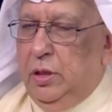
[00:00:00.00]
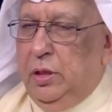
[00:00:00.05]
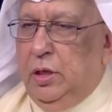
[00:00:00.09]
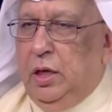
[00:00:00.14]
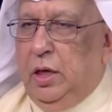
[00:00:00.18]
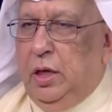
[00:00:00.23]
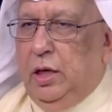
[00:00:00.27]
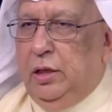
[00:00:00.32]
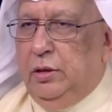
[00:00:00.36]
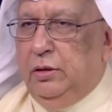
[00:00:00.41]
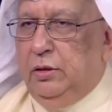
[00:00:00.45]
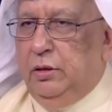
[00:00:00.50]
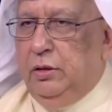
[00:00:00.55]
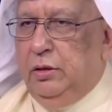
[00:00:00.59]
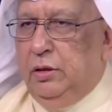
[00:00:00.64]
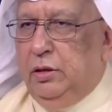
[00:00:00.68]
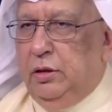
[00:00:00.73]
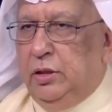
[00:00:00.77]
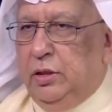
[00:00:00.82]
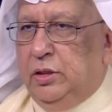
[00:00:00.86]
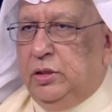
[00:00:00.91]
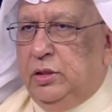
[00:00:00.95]
And
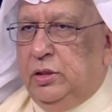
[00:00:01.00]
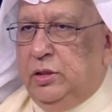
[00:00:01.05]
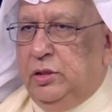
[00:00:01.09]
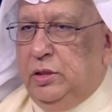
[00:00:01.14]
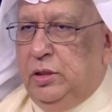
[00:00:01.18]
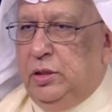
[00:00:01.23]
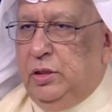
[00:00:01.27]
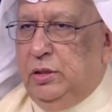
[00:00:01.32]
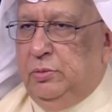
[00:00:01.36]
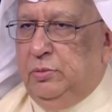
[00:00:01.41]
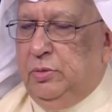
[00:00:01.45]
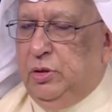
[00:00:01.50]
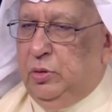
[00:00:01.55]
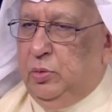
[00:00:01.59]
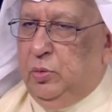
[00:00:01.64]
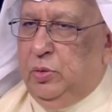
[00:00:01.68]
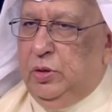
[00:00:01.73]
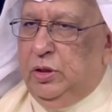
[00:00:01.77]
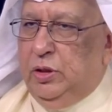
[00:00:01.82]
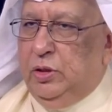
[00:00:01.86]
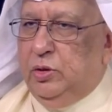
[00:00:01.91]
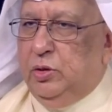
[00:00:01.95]
this is in
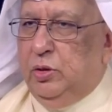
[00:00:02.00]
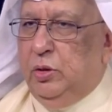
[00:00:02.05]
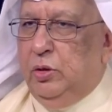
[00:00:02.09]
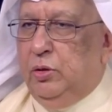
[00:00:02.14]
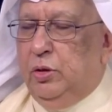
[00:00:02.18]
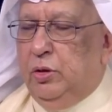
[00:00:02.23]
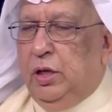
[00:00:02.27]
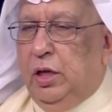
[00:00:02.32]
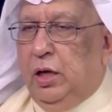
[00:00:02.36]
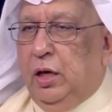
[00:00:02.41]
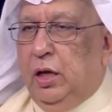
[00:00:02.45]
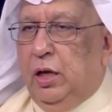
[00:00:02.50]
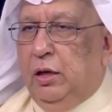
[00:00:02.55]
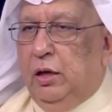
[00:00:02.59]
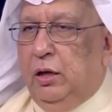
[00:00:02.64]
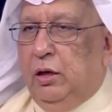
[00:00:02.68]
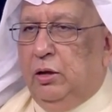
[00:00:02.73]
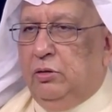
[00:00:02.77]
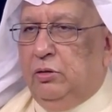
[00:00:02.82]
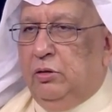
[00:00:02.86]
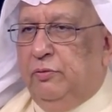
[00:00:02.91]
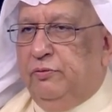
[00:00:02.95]
between, so there are a
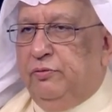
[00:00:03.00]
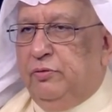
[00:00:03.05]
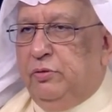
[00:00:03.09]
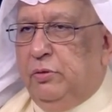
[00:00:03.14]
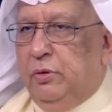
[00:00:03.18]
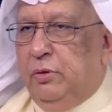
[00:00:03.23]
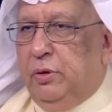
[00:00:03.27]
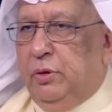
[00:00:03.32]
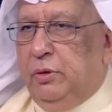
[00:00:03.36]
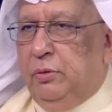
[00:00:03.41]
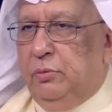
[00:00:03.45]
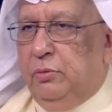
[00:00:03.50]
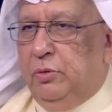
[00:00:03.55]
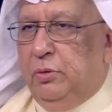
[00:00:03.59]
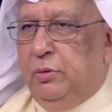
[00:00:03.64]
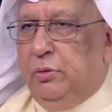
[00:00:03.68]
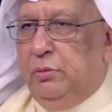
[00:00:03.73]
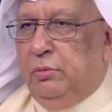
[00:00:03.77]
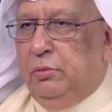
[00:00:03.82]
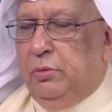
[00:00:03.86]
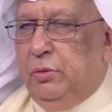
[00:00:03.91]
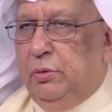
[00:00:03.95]
lot of
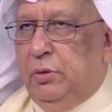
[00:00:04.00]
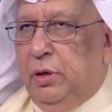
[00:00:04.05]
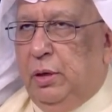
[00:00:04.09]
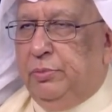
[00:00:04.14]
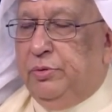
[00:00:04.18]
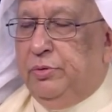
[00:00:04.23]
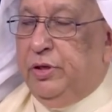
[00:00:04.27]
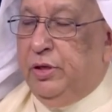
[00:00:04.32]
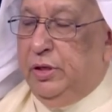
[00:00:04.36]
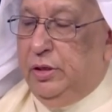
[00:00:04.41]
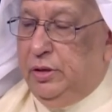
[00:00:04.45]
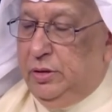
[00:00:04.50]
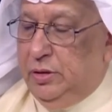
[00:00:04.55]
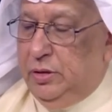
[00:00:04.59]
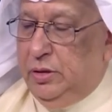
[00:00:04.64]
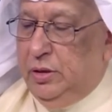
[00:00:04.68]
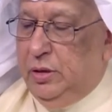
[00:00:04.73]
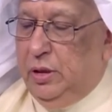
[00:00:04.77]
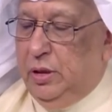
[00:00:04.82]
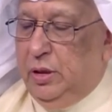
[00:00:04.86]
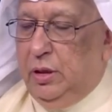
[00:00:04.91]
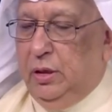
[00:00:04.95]
updates,
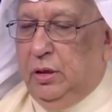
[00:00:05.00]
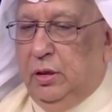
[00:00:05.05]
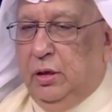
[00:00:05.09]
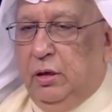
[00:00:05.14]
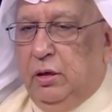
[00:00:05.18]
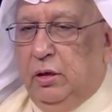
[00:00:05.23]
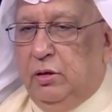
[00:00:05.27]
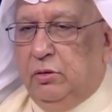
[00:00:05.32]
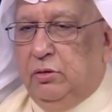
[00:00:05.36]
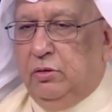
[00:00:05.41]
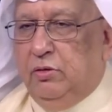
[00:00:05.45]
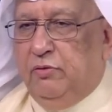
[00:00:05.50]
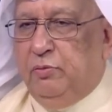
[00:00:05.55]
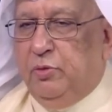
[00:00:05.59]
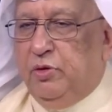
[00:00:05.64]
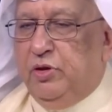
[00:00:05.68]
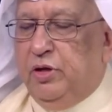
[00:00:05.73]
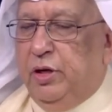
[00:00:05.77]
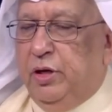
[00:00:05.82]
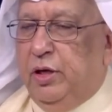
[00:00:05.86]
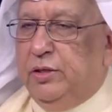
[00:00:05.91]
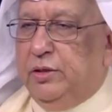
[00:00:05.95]
there are a lot of
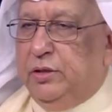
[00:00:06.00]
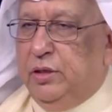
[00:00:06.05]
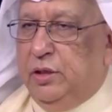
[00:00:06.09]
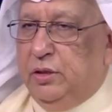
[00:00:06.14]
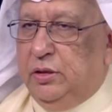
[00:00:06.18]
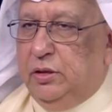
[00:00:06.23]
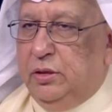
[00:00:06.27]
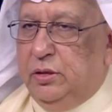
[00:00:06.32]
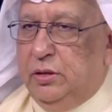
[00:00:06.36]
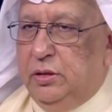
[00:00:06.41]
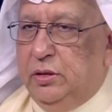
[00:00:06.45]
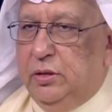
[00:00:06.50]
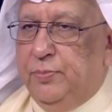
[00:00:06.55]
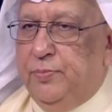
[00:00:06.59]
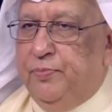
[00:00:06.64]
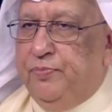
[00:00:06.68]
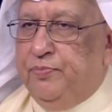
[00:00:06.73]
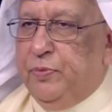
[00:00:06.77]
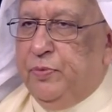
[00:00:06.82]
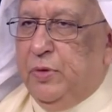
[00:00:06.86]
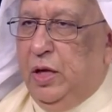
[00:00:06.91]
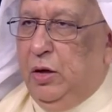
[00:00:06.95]
modernizations,
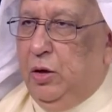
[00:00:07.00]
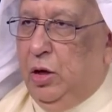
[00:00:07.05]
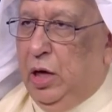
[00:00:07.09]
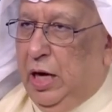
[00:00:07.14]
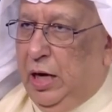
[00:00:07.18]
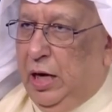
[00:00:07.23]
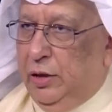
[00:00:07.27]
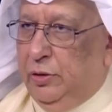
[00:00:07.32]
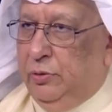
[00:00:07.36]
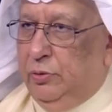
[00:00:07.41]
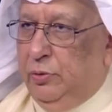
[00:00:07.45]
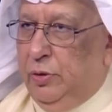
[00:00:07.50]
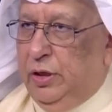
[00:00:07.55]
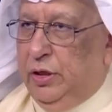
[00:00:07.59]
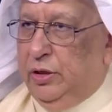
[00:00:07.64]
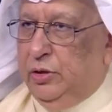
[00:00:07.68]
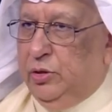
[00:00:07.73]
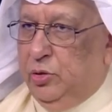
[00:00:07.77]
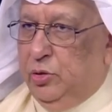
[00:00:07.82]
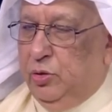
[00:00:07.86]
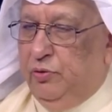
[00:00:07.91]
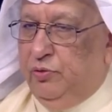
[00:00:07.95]
mm-hmm. hardware,
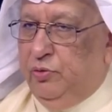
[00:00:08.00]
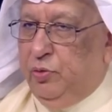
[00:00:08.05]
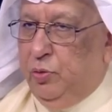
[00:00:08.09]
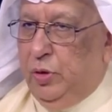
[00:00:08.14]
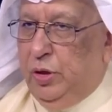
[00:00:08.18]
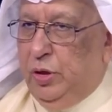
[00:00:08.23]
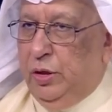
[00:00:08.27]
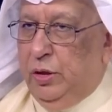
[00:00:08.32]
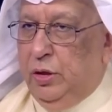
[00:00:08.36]
software,